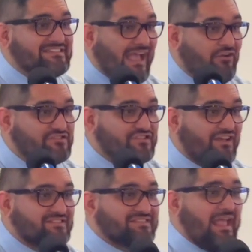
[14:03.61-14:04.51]
tells
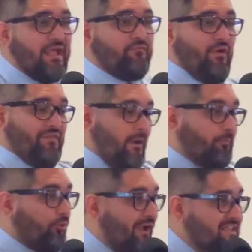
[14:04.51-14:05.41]
us when the
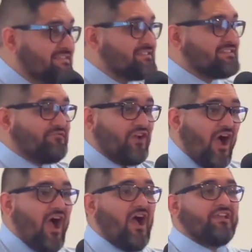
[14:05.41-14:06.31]
presence of
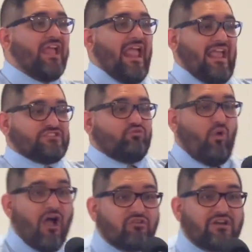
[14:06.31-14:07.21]
God is
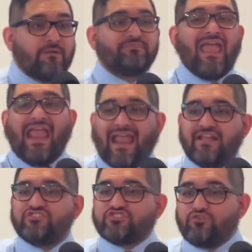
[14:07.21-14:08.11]
welcomed
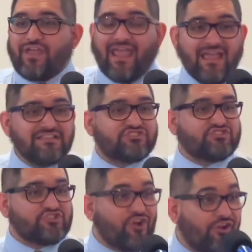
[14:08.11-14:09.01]
into His
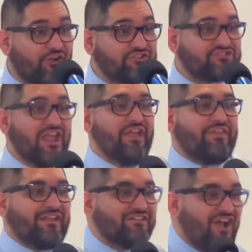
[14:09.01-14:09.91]
church,
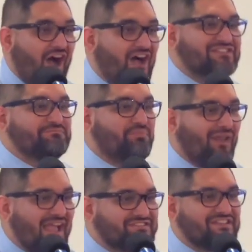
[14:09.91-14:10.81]
then God's
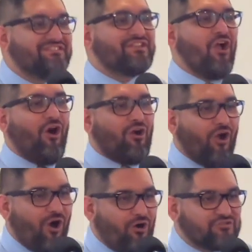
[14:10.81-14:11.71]
blessings are
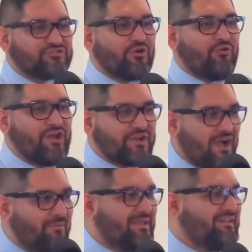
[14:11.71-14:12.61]
also
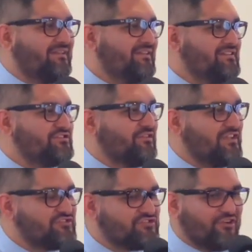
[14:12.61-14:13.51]
coming to
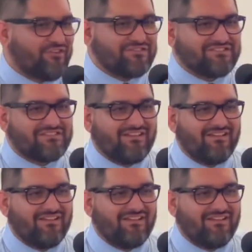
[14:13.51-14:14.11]
His church.